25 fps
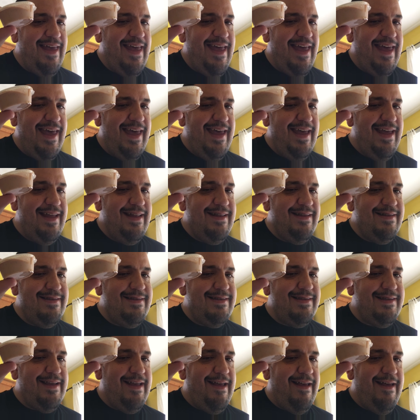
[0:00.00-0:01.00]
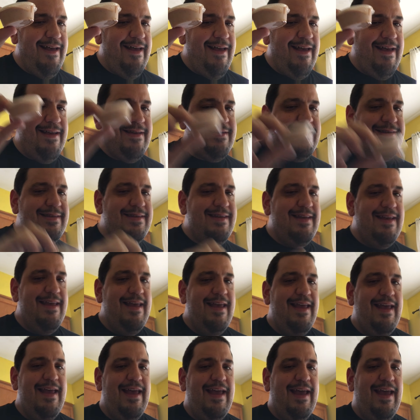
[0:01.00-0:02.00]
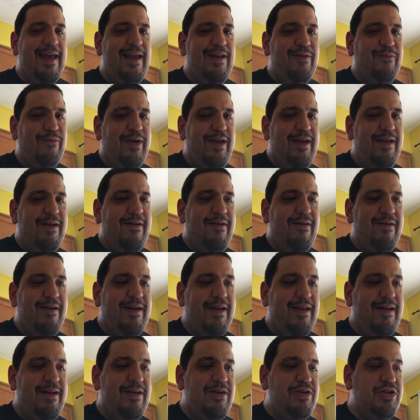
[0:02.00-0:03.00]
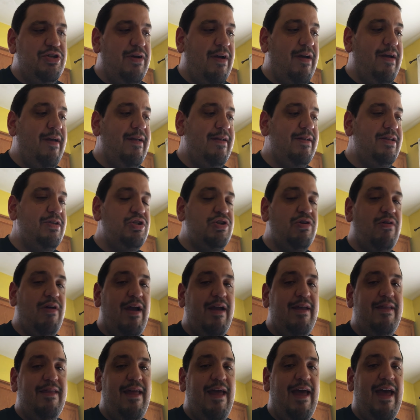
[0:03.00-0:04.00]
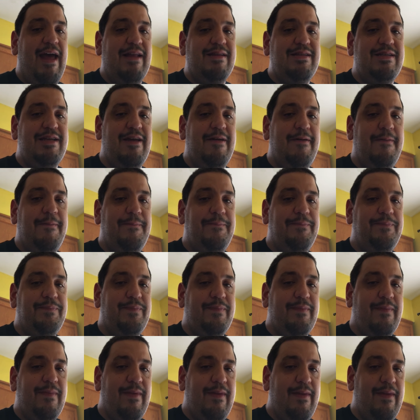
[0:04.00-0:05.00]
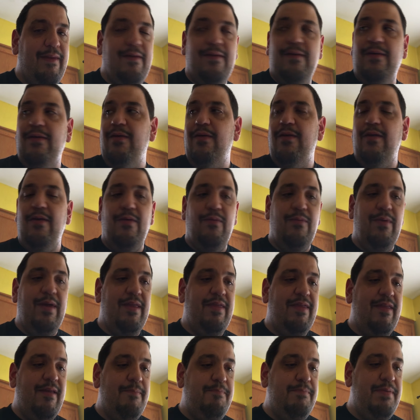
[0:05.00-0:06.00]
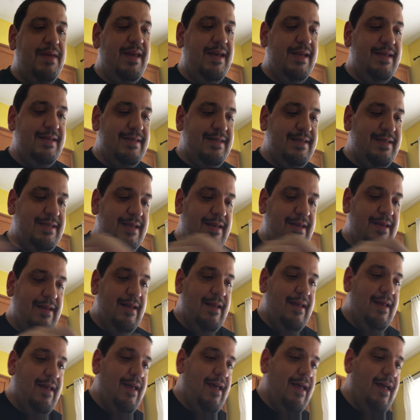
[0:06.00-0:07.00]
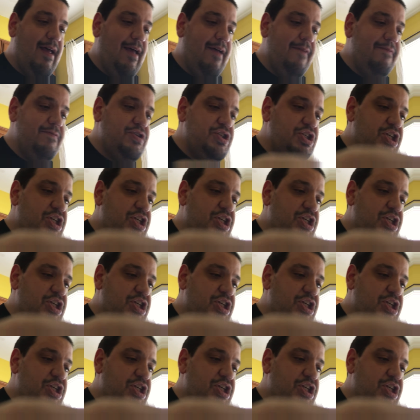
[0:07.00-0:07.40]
cane sauce, and we are gonna try that with a piece of